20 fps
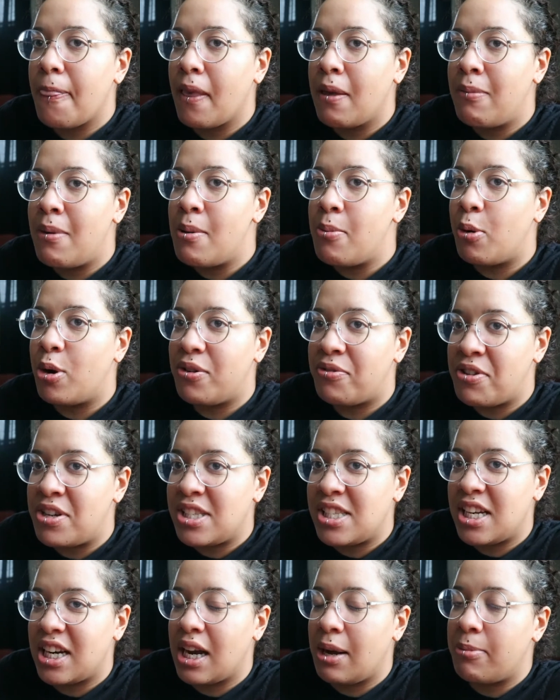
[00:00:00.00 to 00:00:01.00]

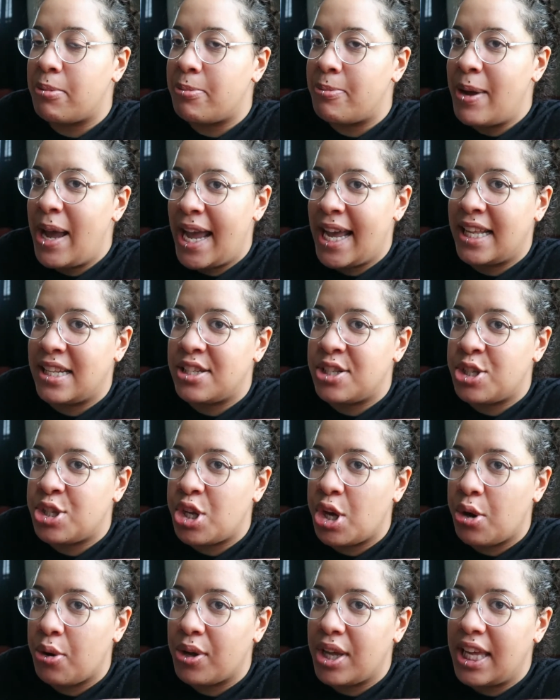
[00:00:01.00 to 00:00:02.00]
boyfriend's in a couple bands,
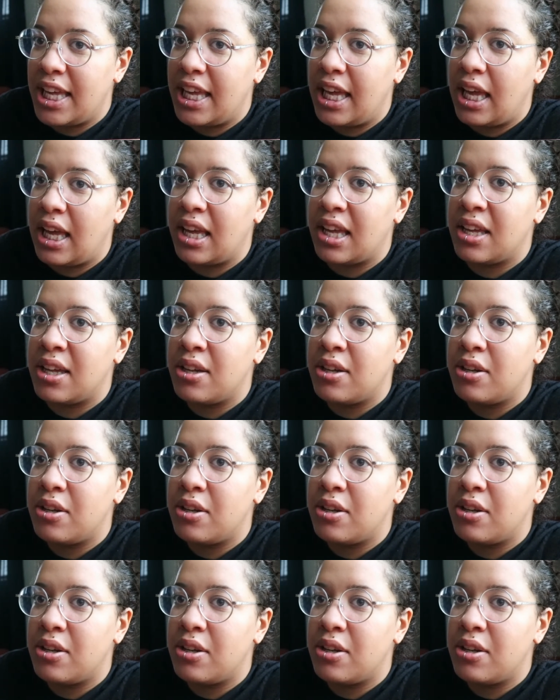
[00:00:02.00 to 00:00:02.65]
so he